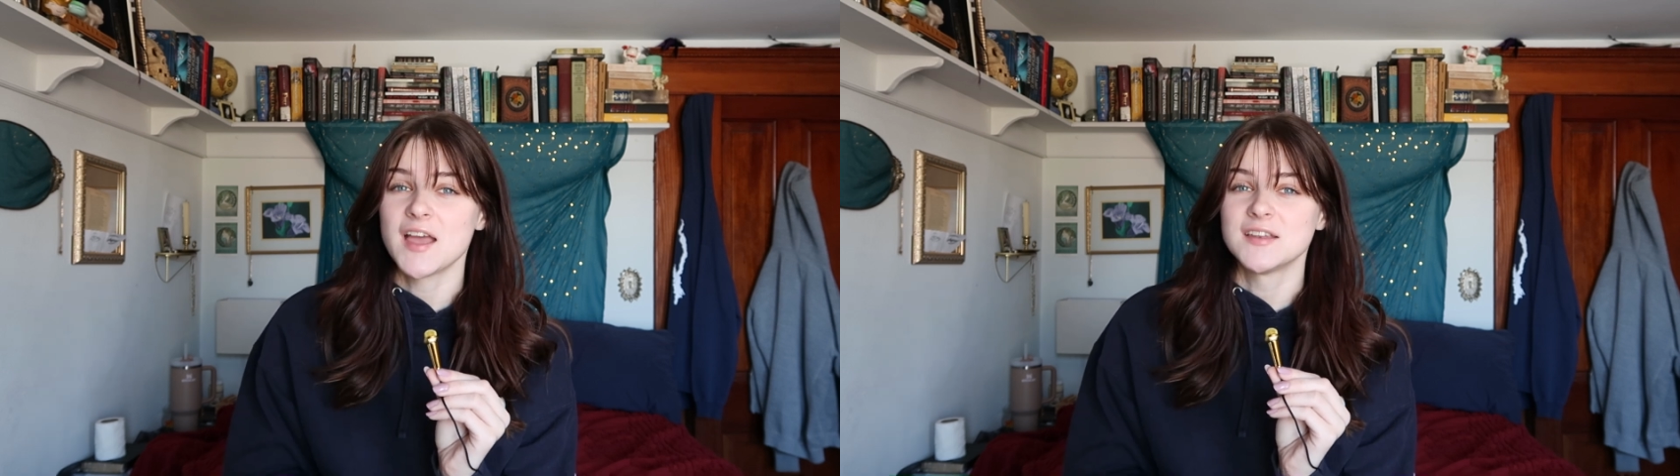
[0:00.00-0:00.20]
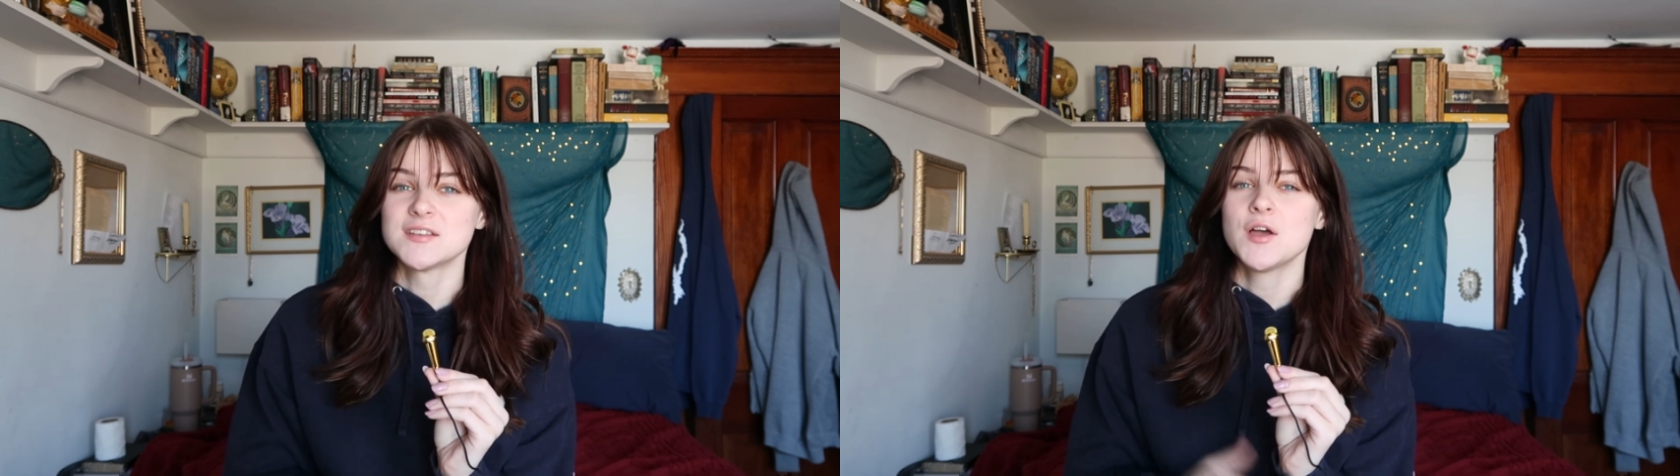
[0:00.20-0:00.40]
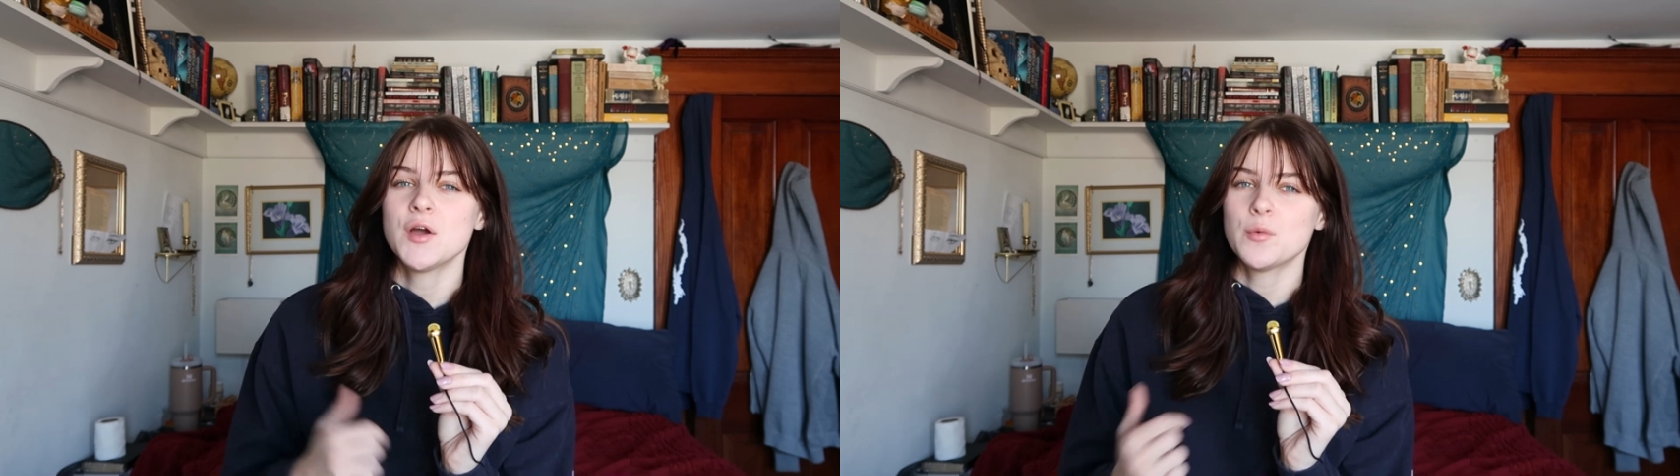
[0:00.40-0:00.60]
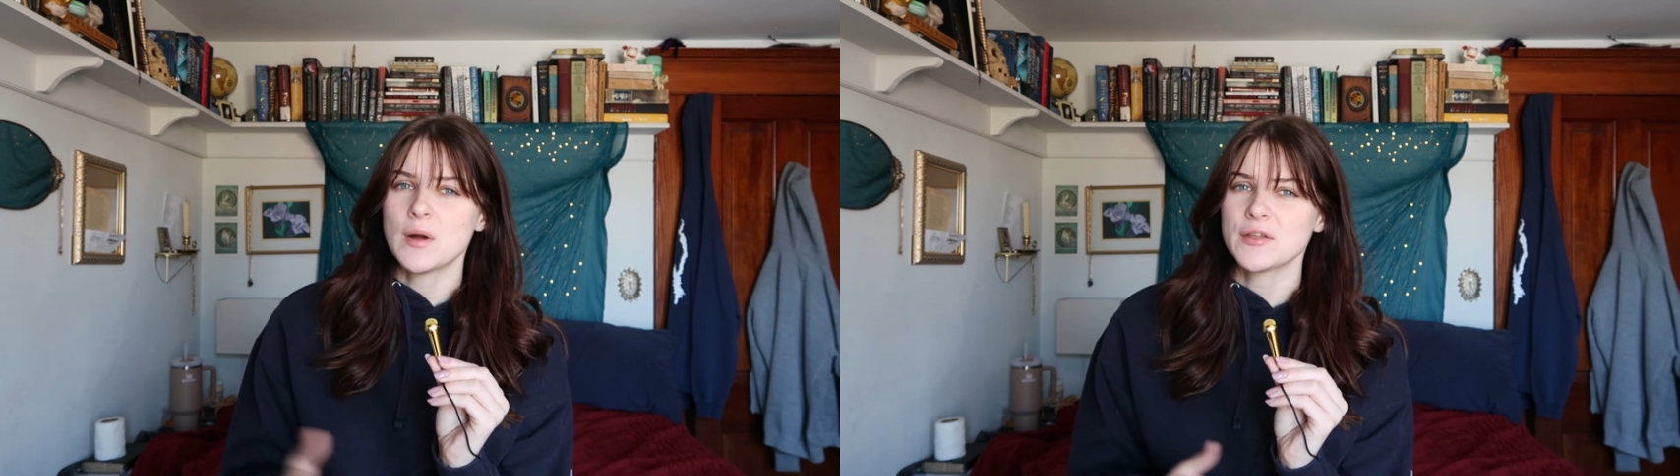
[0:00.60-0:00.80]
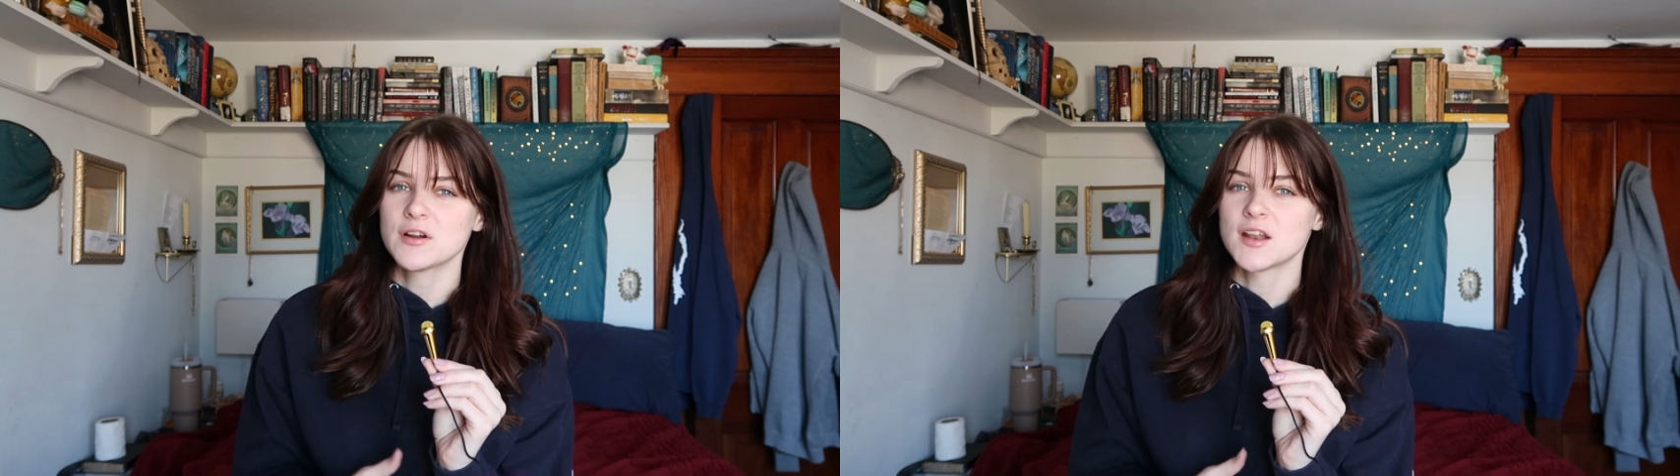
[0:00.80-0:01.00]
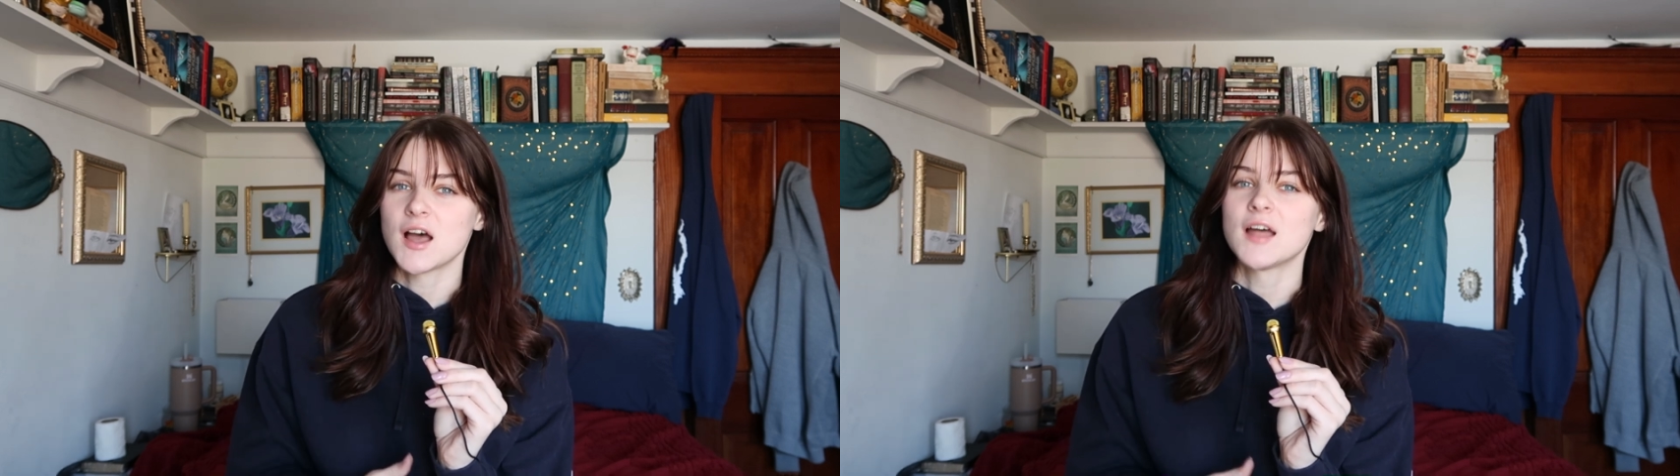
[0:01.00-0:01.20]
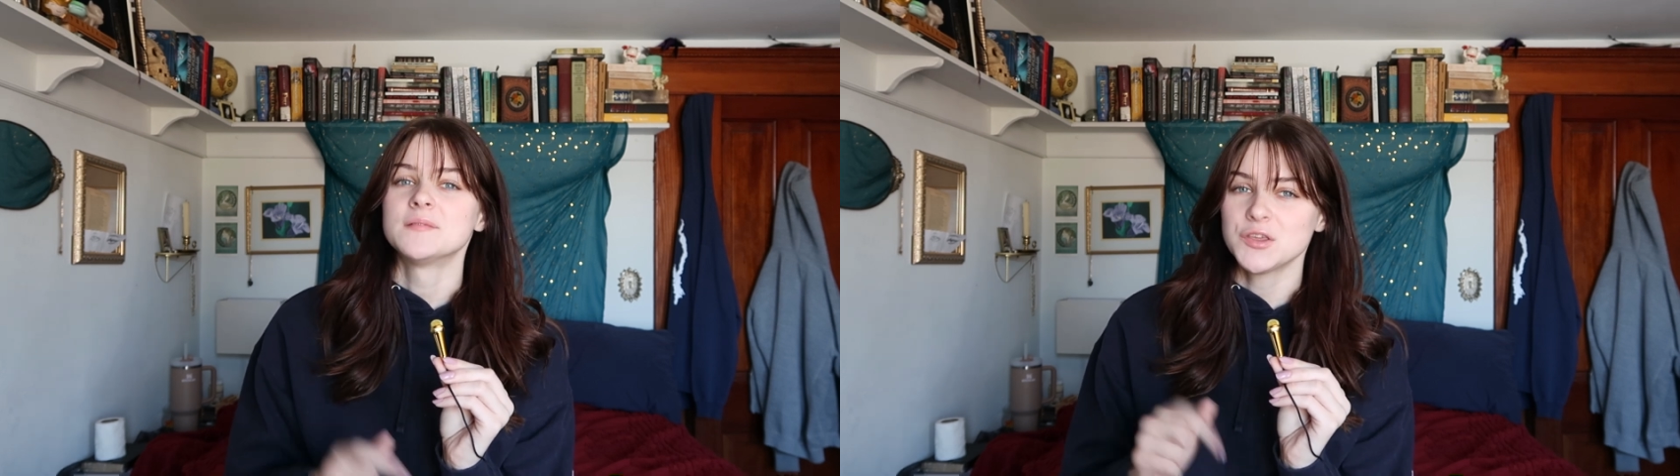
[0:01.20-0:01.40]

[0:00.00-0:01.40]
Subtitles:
and whether or not